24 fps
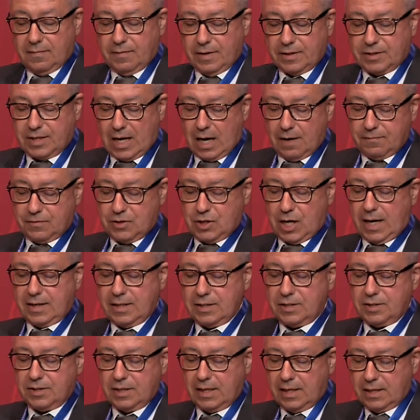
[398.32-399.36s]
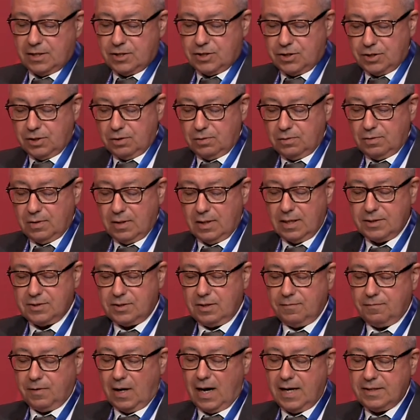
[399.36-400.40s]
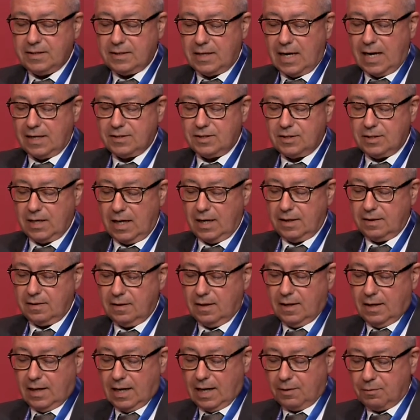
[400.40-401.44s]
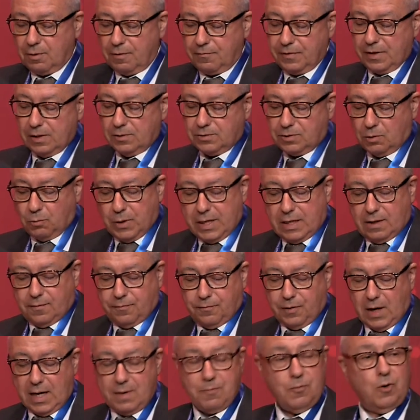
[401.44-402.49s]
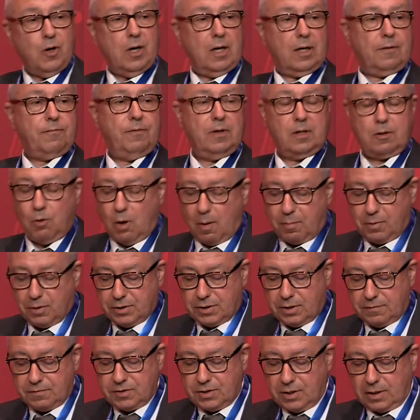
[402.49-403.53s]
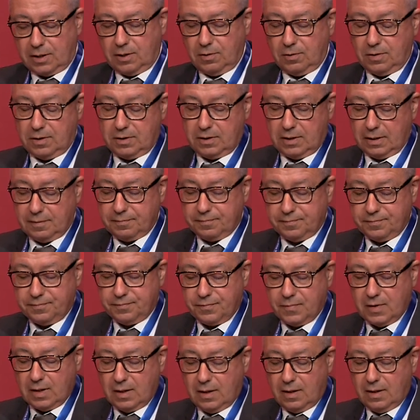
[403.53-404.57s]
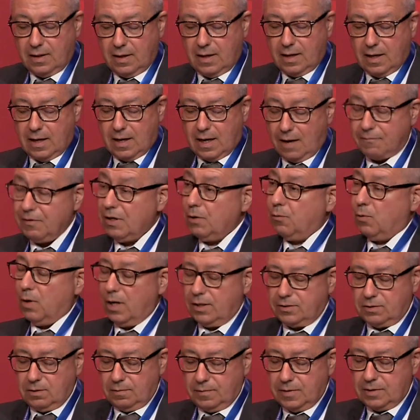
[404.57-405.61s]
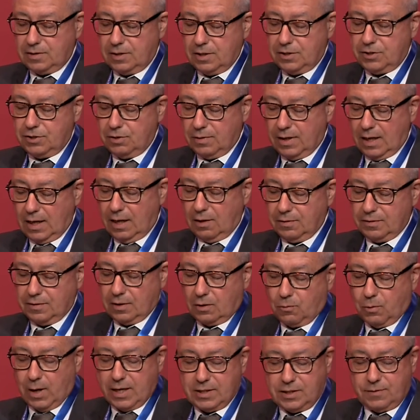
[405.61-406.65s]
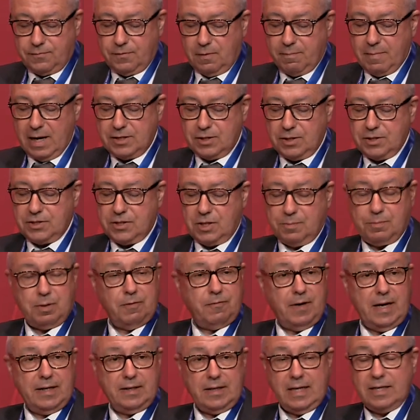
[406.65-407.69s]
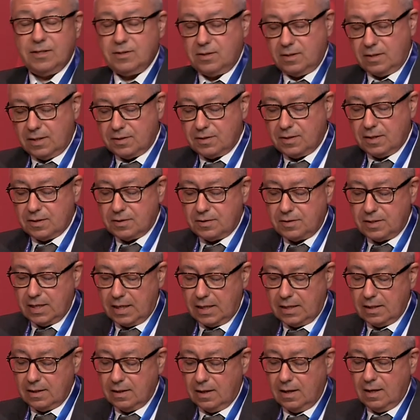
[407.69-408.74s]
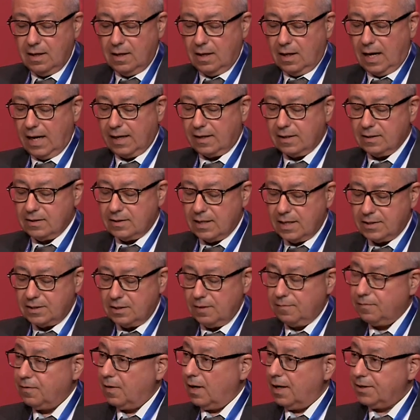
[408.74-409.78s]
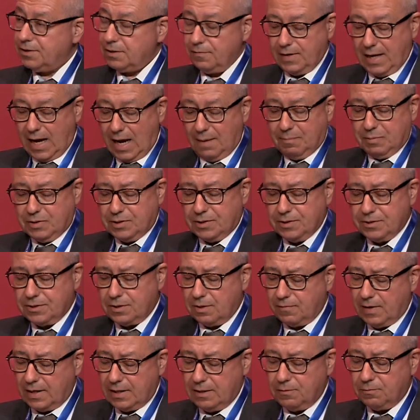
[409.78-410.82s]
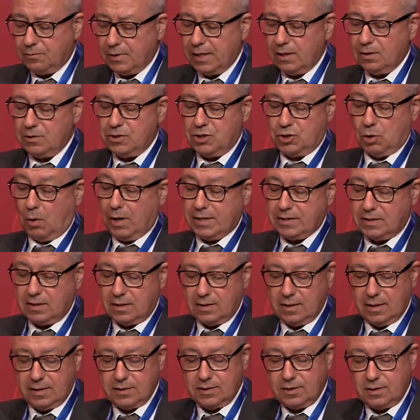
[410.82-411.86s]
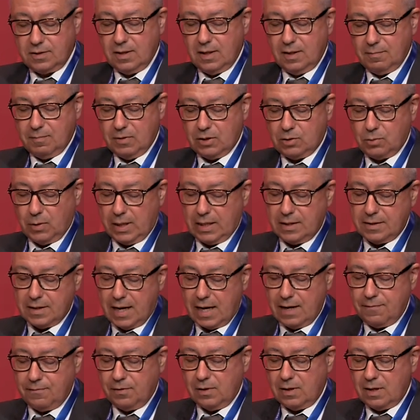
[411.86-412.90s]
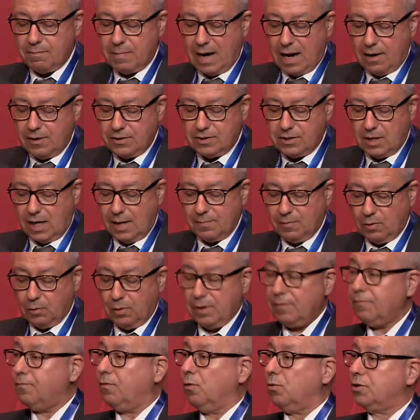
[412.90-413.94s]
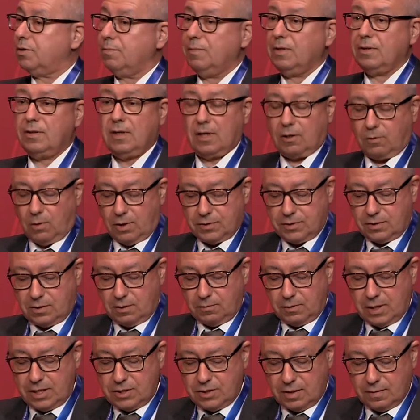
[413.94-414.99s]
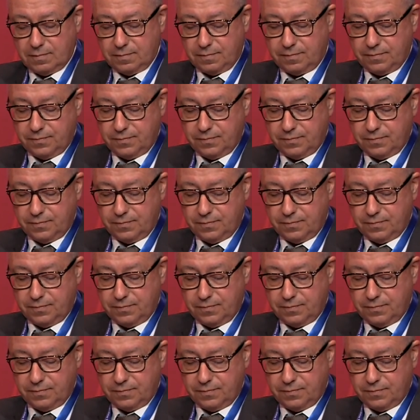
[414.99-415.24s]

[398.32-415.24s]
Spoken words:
The South China Sea issue has divided ASEAN and revealed a weak framework for cooperative security. Having worked on this issue now in the quest for measures to prevent incidents at sea, I can testify to the absence of any real jointedness between naval and maritime law enforcement across the region.